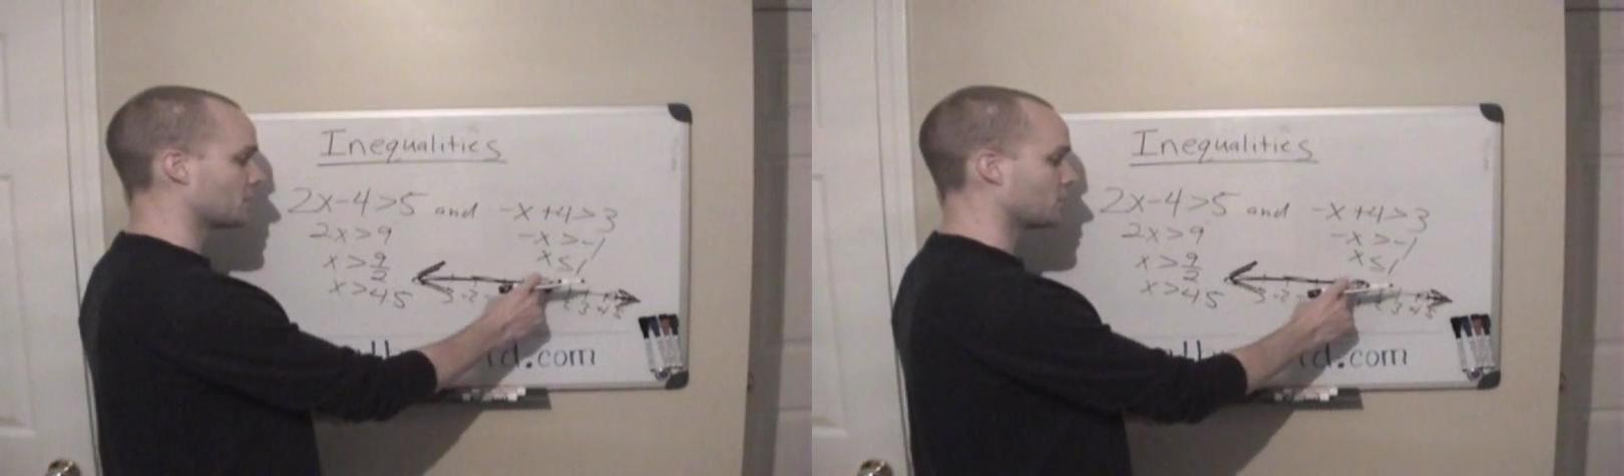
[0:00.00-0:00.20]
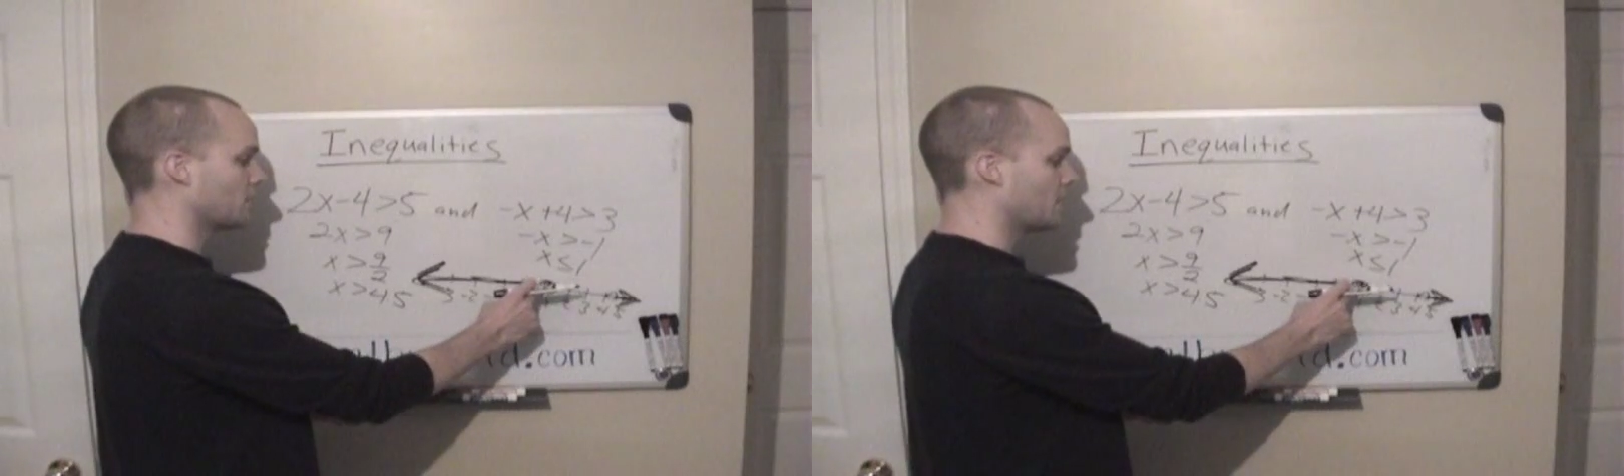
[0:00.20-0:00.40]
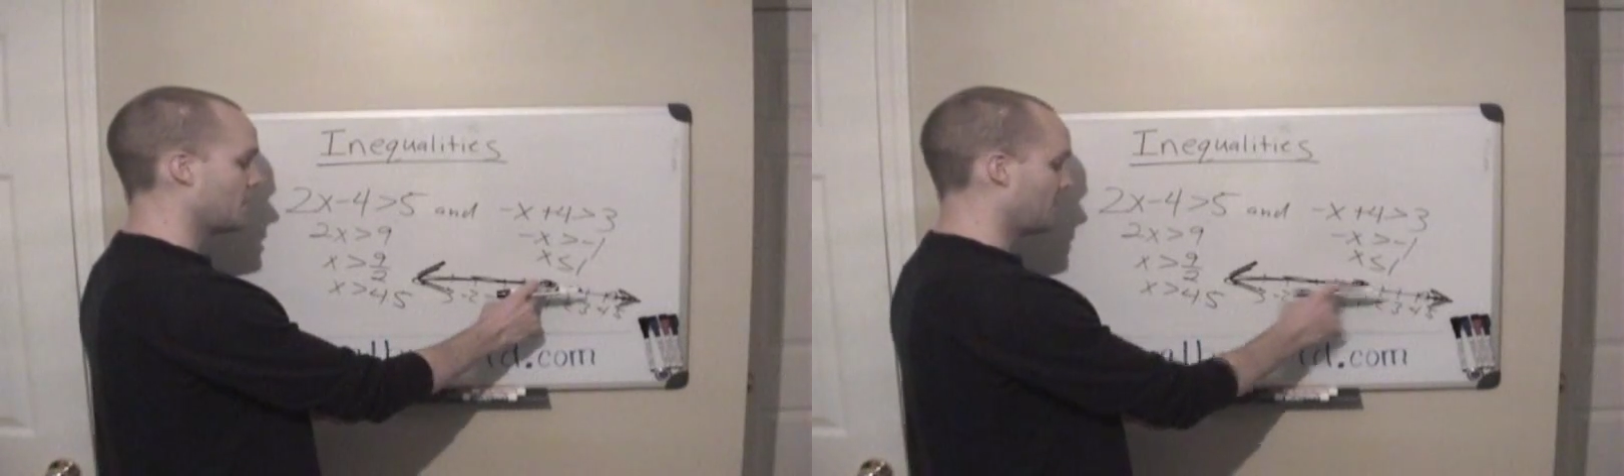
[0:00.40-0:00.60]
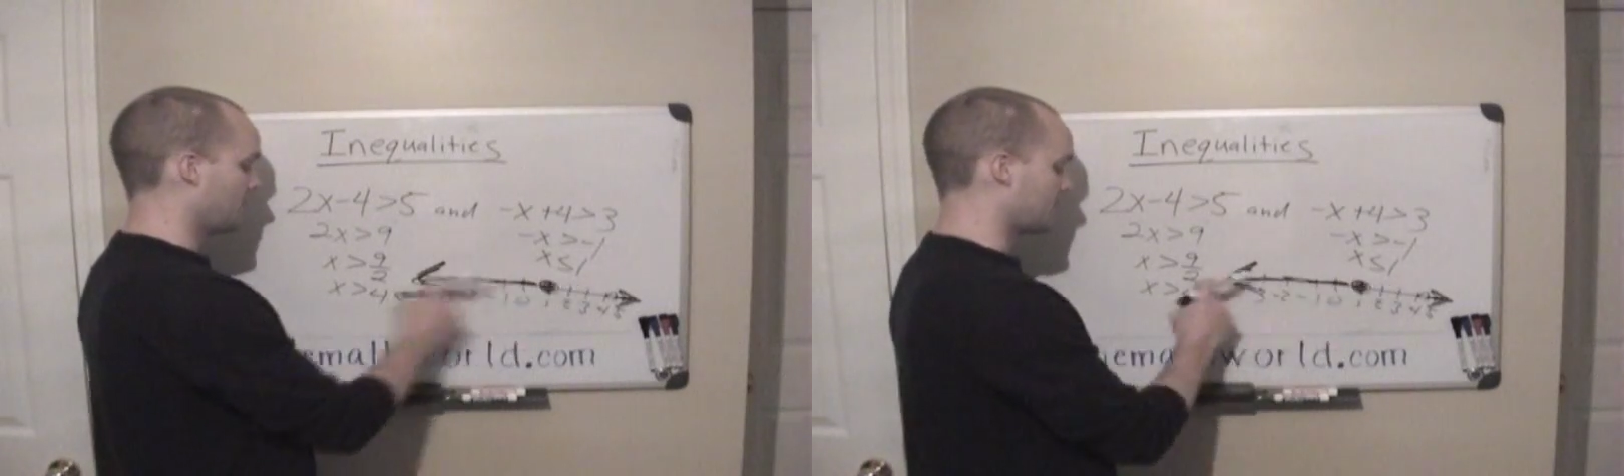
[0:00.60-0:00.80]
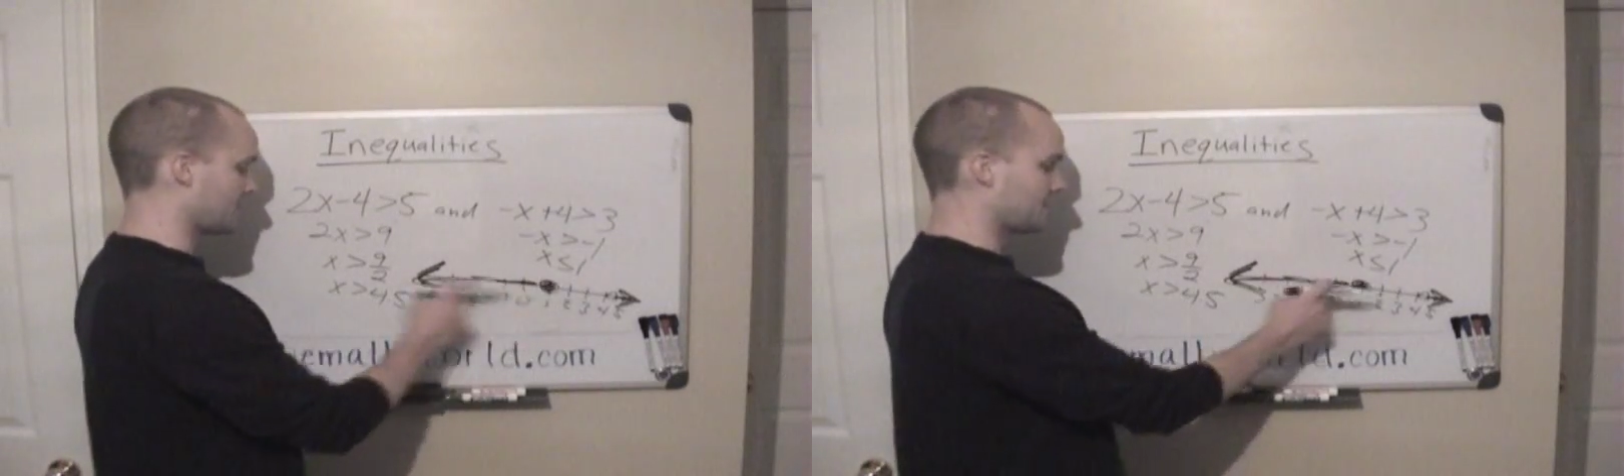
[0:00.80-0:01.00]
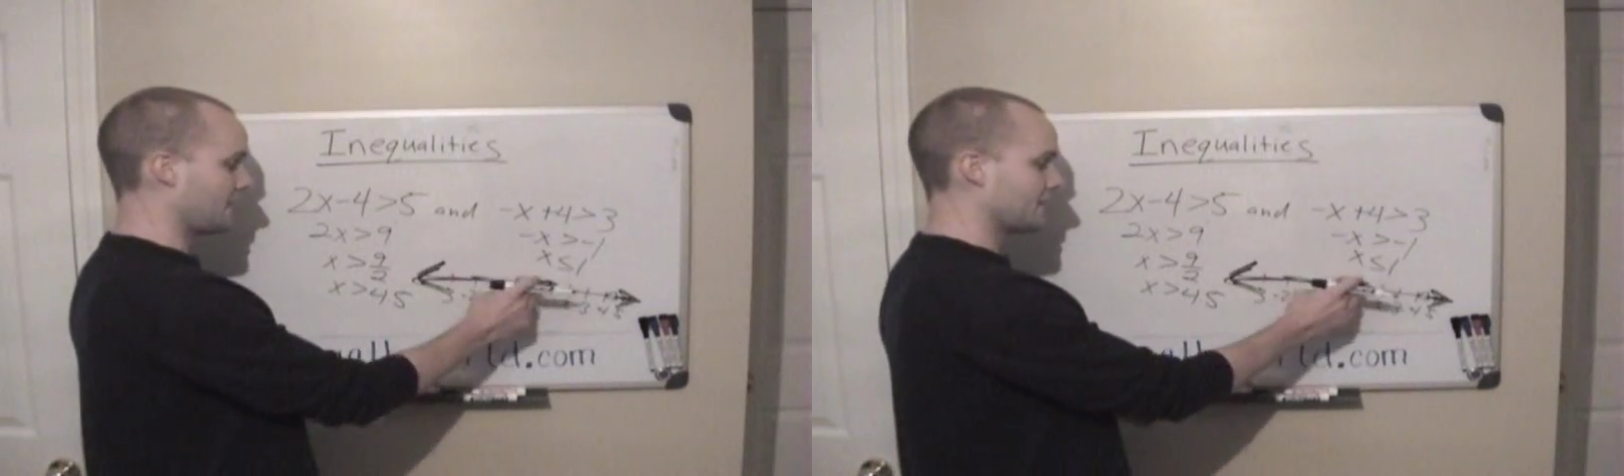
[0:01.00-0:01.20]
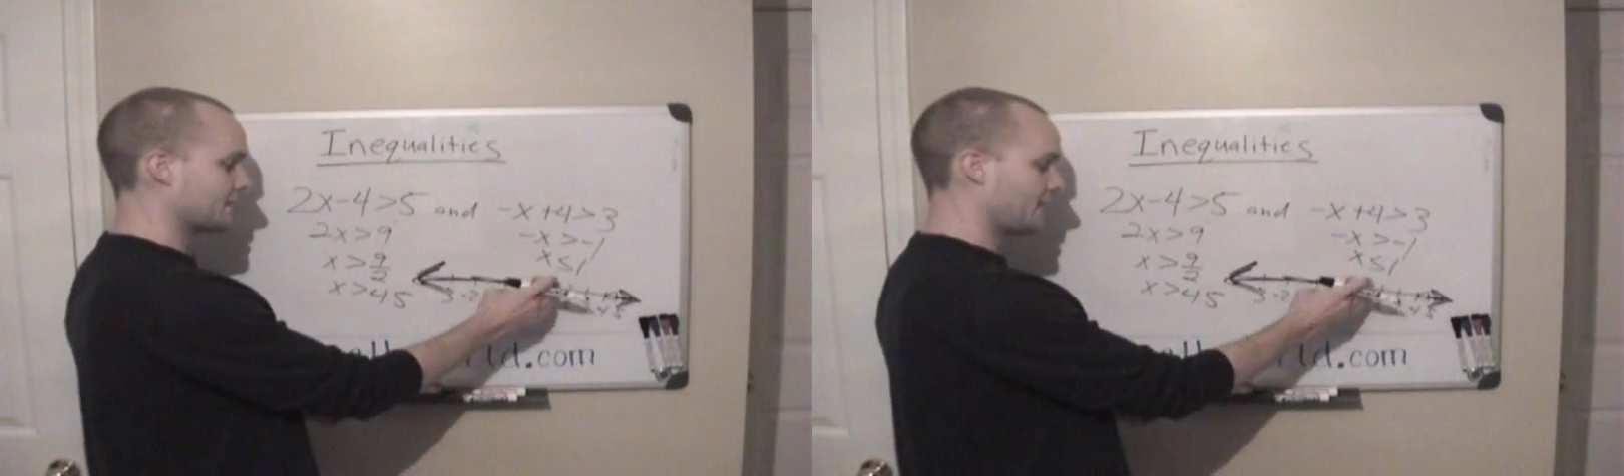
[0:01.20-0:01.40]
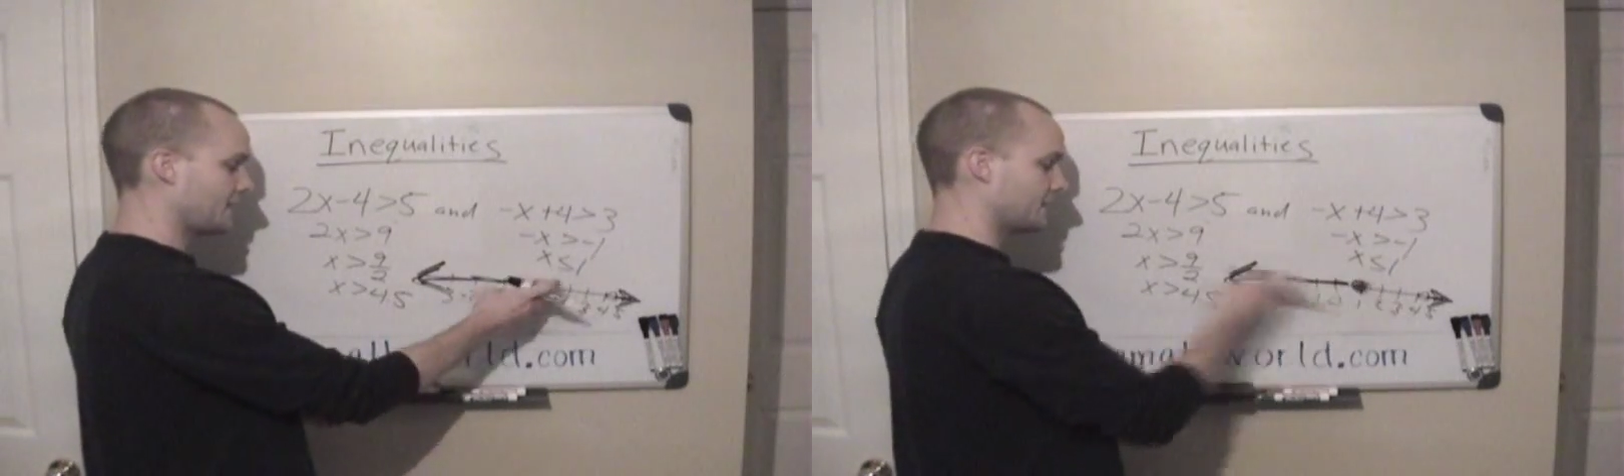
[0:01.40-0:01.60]
So it says
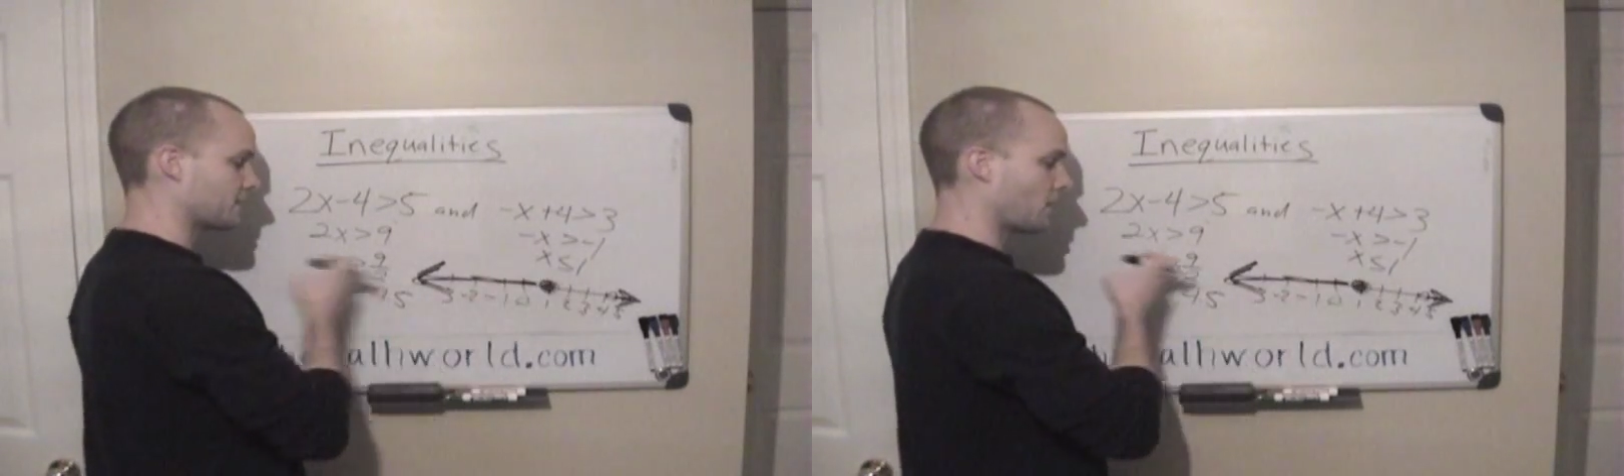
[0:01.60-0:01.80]
less than,